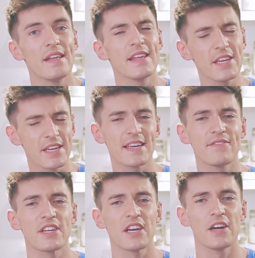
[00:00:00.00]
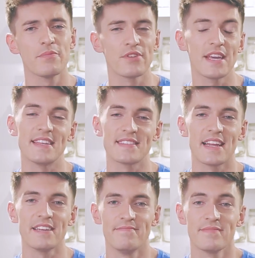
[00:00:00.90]
then you can give it a go pretty
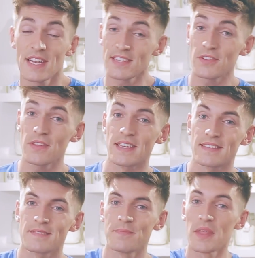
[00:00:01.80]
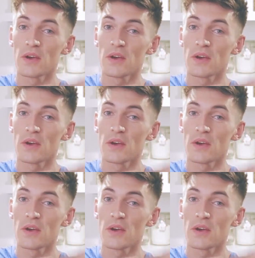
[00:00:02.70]
easily. So let's do this.